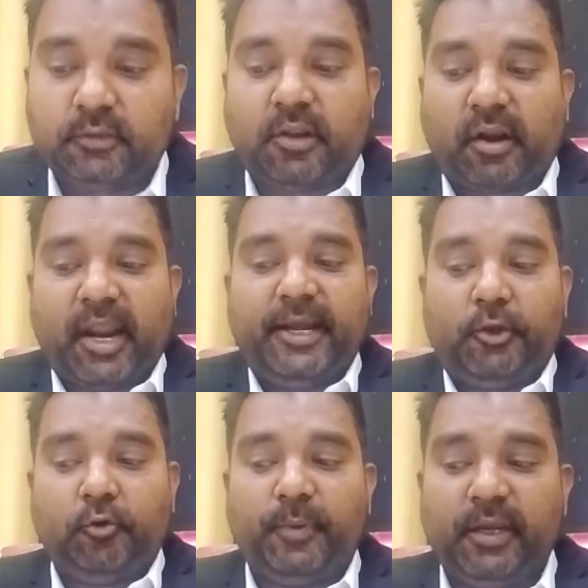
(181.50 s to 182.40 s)
The right
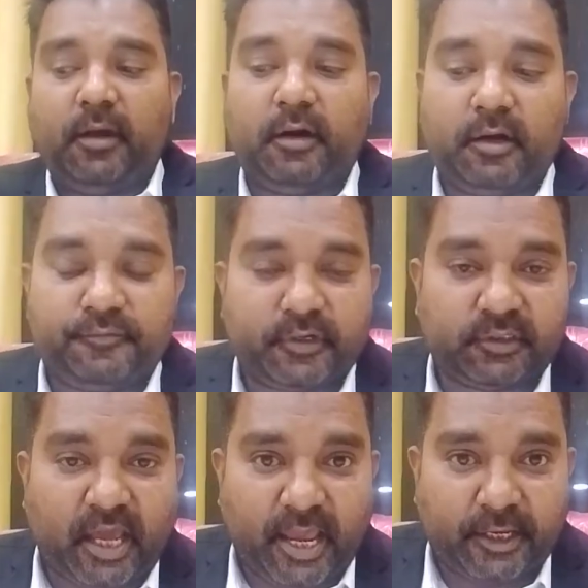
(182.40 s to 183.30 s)
to be heard for
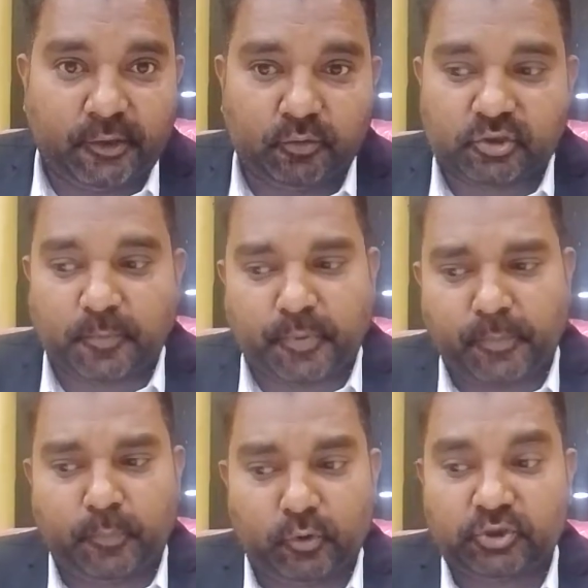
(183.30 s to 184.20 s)
the accused, the
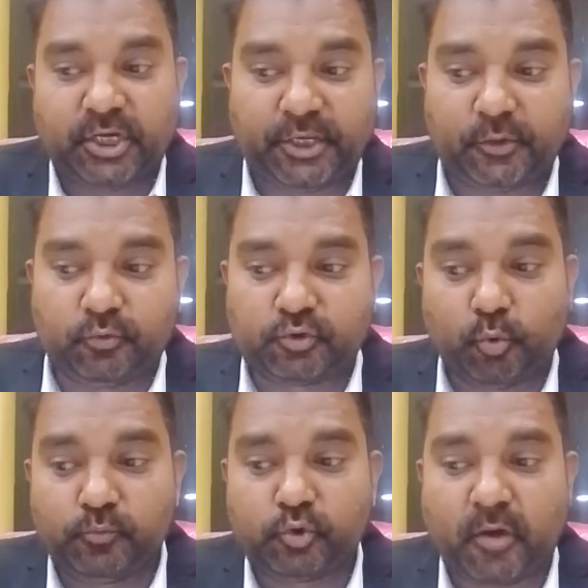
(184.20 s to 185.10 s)
proposed accused,
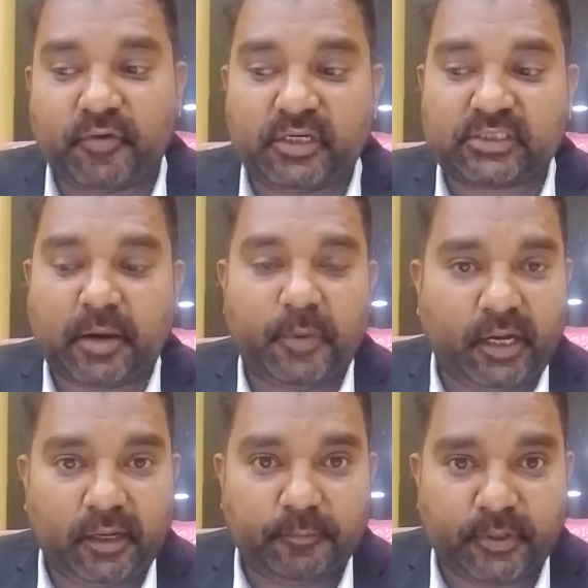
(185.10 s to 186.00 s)
whomsoever is
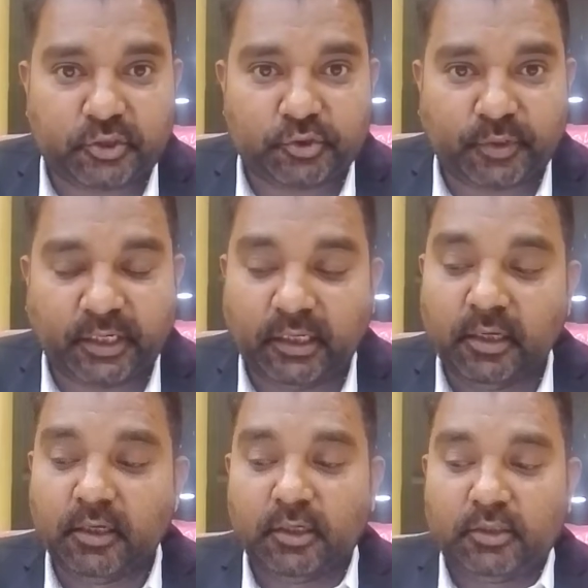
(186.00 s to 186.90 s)
committing perjury,
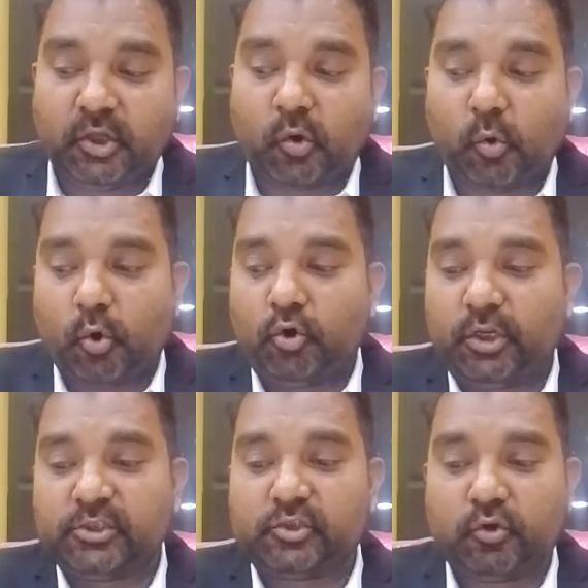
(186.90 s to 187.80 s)
the court
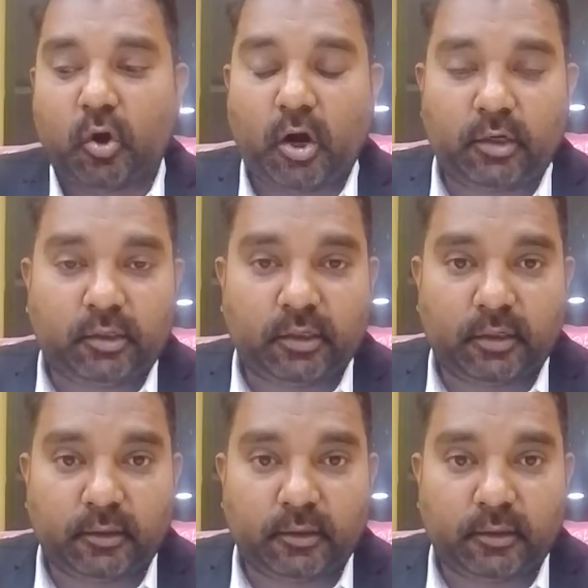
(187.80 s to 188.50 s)
is not